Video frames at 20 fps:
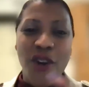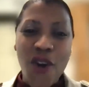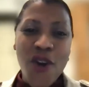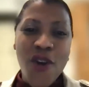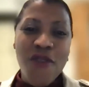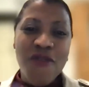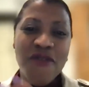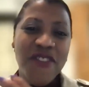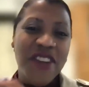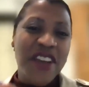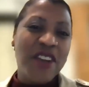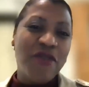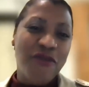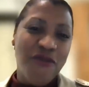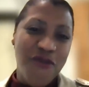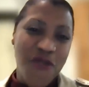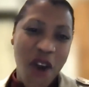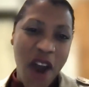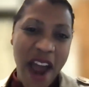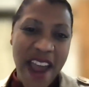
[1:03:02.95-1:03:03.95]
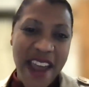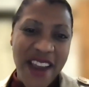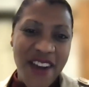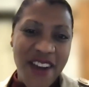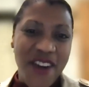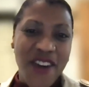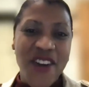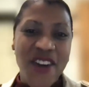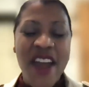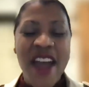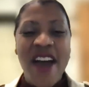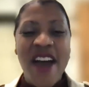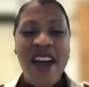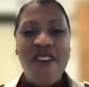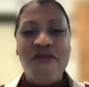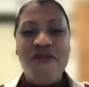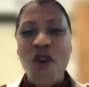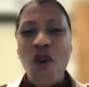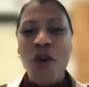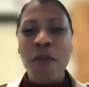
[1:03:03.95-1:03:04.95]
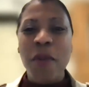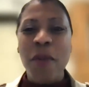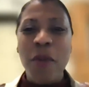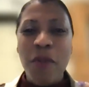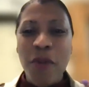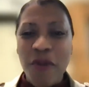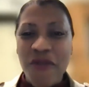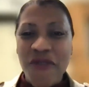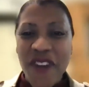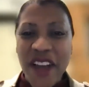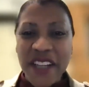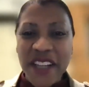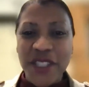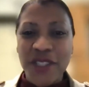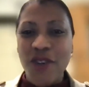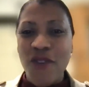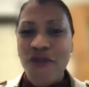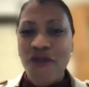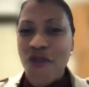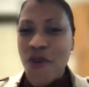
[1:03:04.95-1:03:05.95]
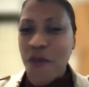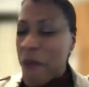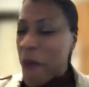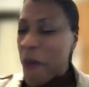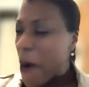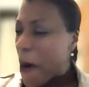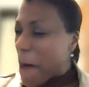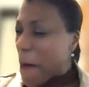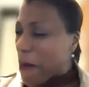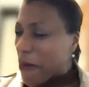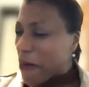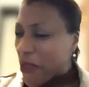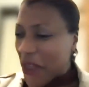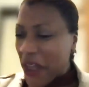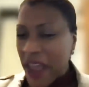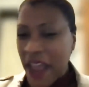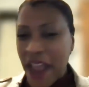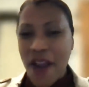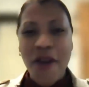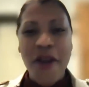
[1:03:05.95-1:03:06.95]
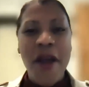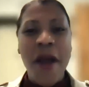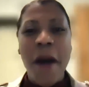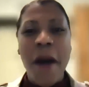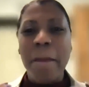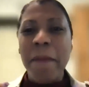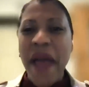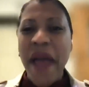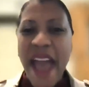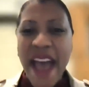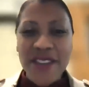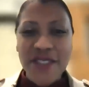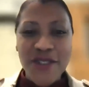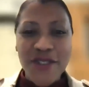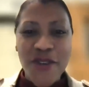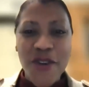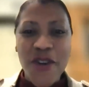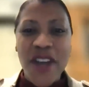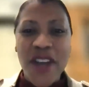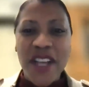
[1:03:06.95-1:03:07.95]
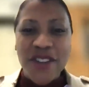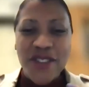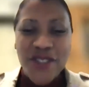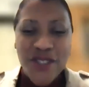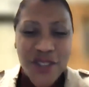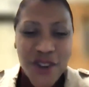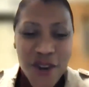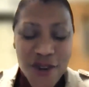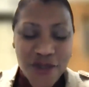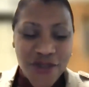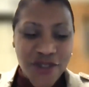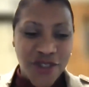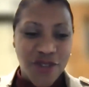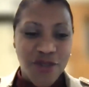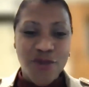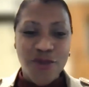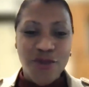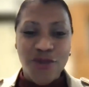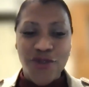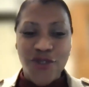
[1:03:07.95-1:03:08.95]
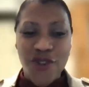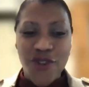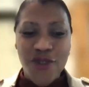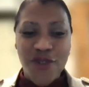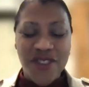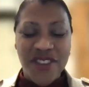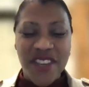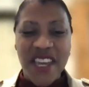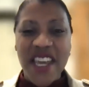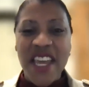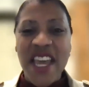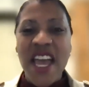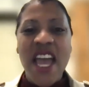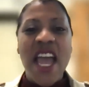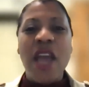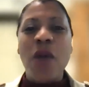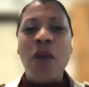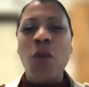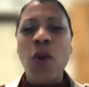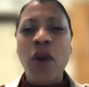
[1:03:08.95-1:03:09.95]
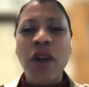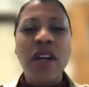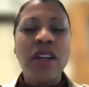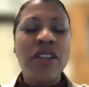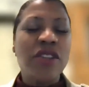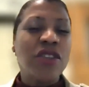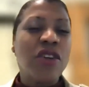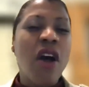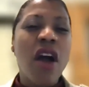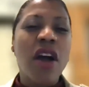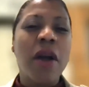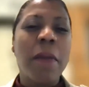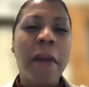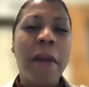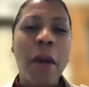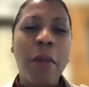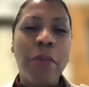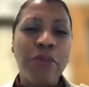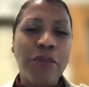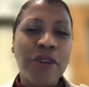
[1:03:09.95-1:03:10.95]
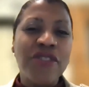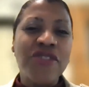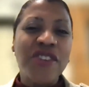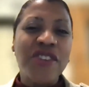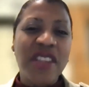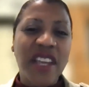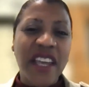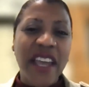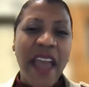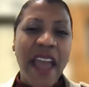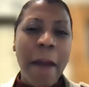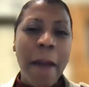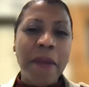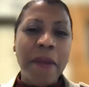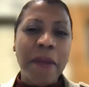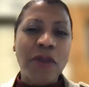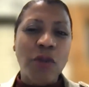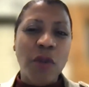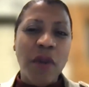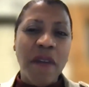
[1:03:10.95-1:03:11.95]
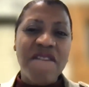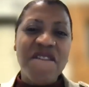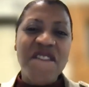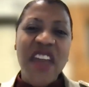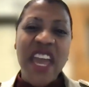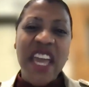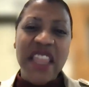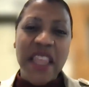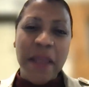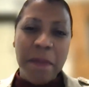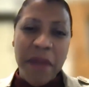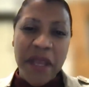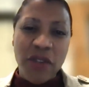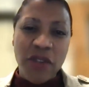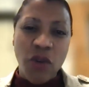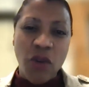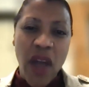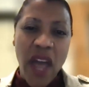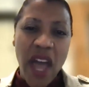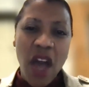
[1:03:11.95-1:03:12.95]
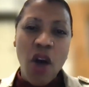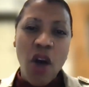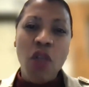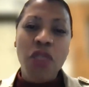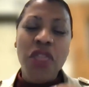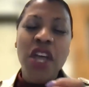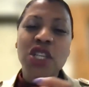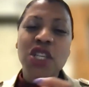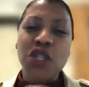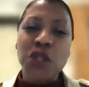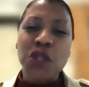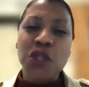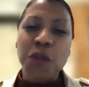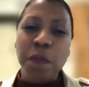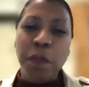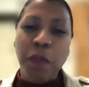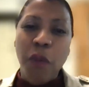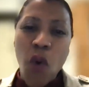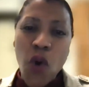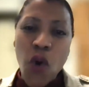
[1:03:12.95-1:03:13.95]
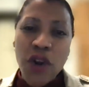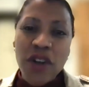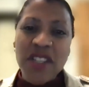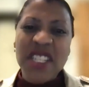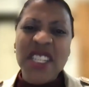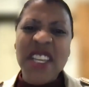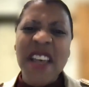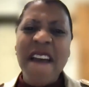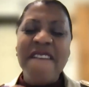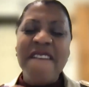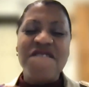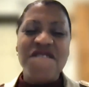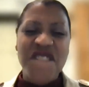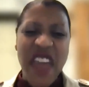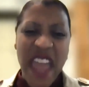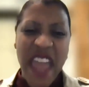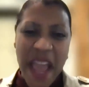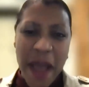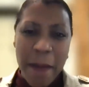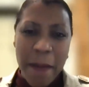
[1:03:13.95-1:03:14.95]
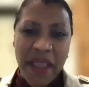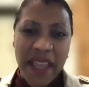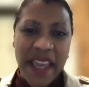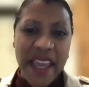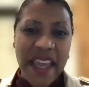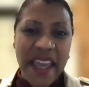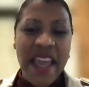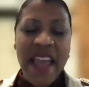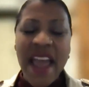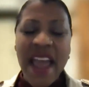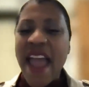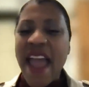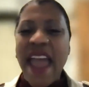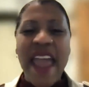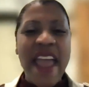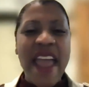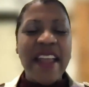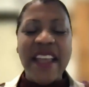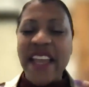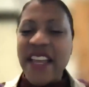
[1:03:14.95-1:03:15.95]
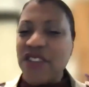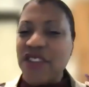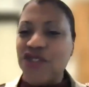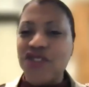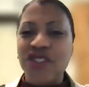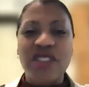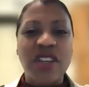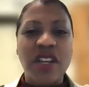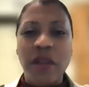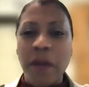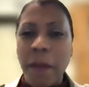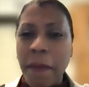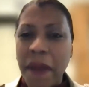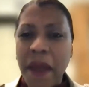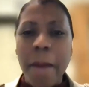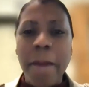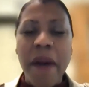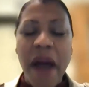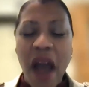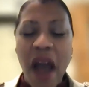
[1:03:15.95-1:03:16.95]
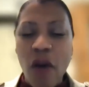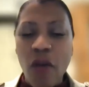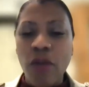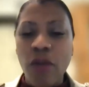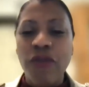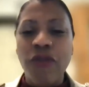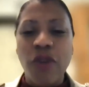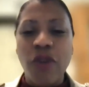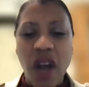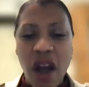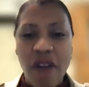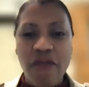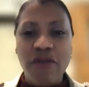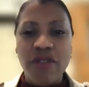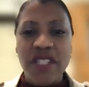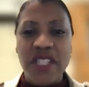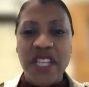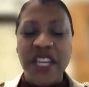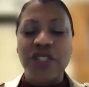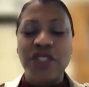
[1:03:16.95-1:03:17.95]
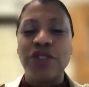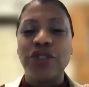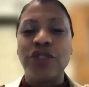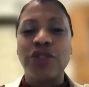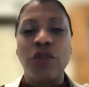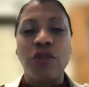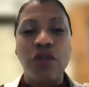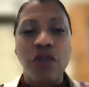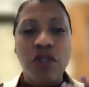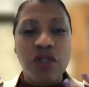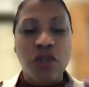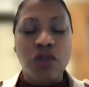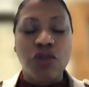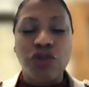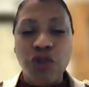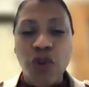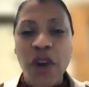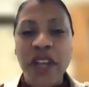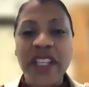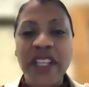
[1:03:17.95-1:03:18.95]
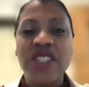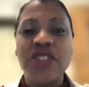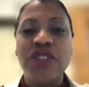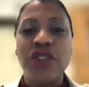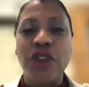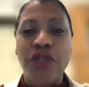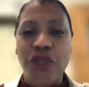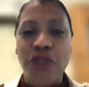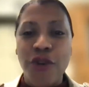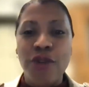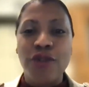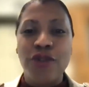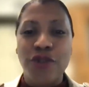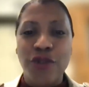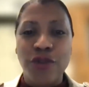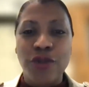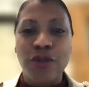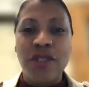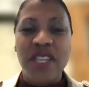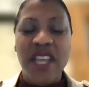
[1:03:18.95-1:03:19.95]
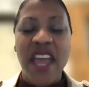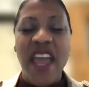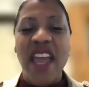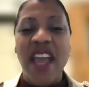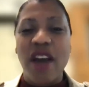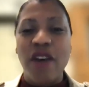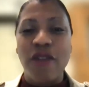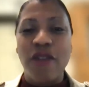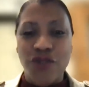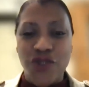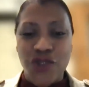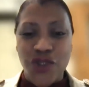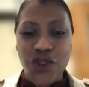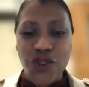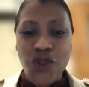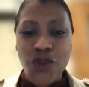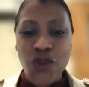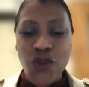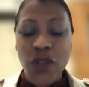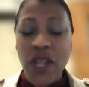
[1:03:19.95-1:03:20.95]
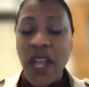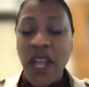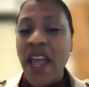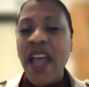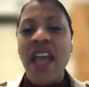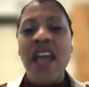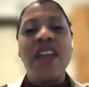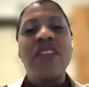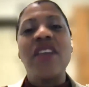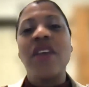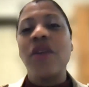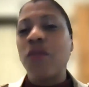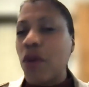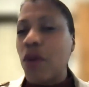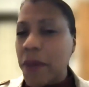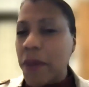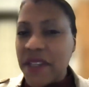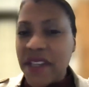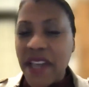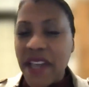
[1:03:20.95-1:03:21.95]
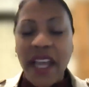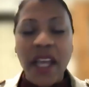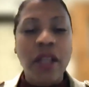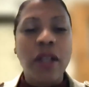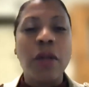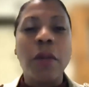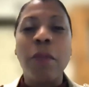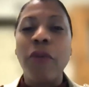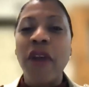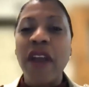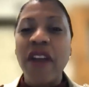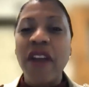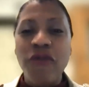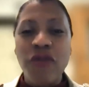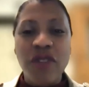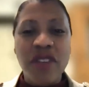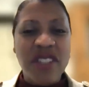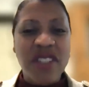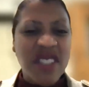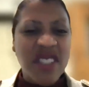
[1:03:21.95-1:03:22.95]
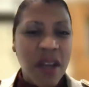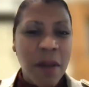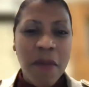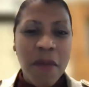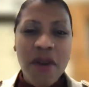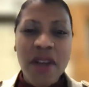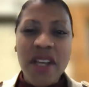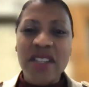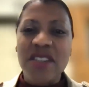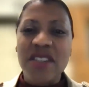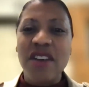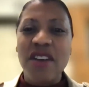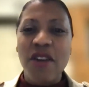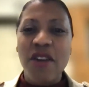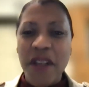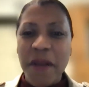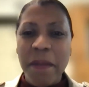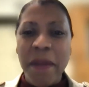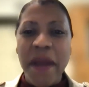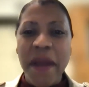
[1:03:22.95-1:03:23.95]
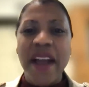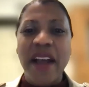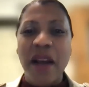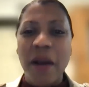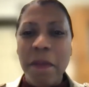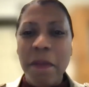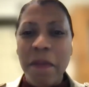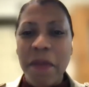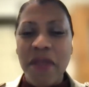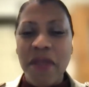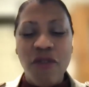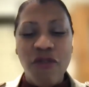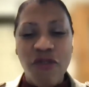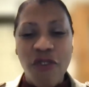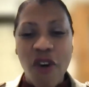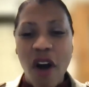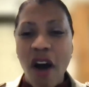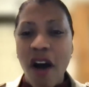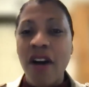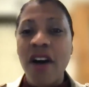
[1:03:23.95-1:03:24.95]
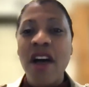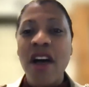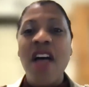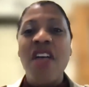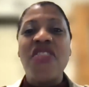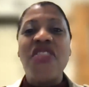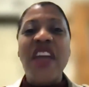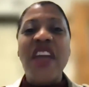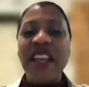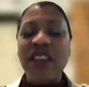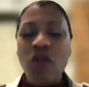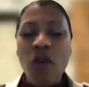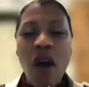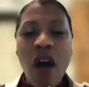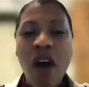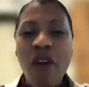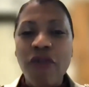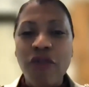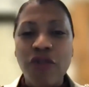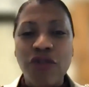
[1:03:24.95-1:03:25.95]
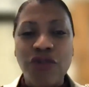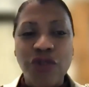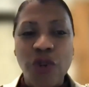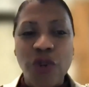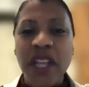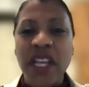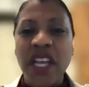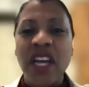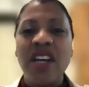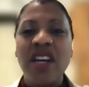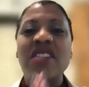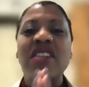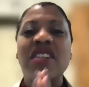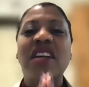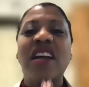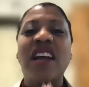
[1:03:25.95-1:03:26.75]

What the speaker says: Irving Fryer, former professional football player, pastor at a church in New Jersey. And we're going to talk about bridging the gap between faith and mental health, sports, family, and it's just going to be a powerful conversation. So join us the third Tuesday of June, and then we'll be taking a break for the summer and starting back up in the fall. Thank you all for joining us.